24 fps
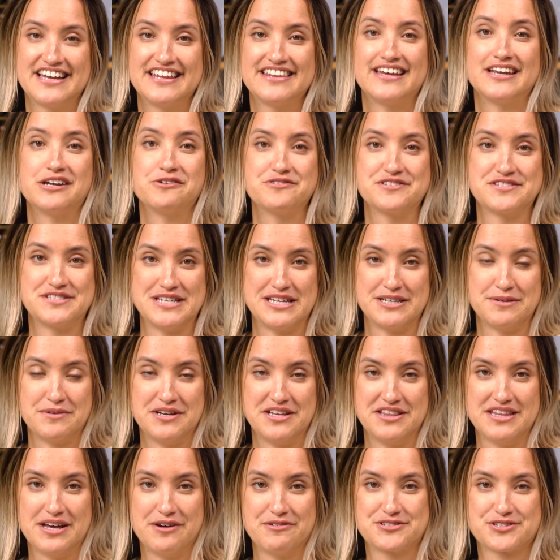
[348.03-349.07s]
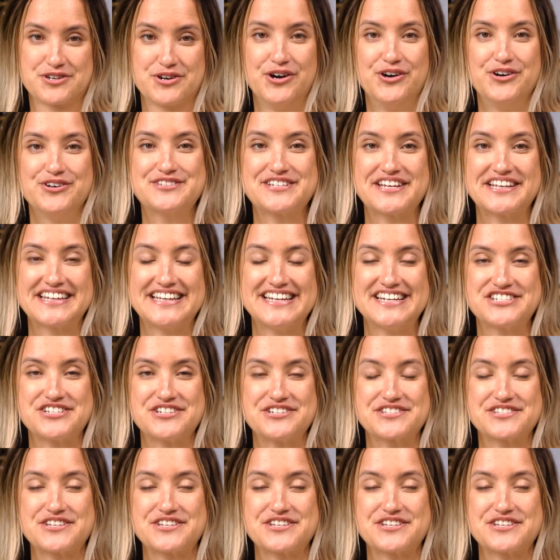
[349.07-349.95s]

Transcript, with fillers: that it was cinnamon that was causing the issue.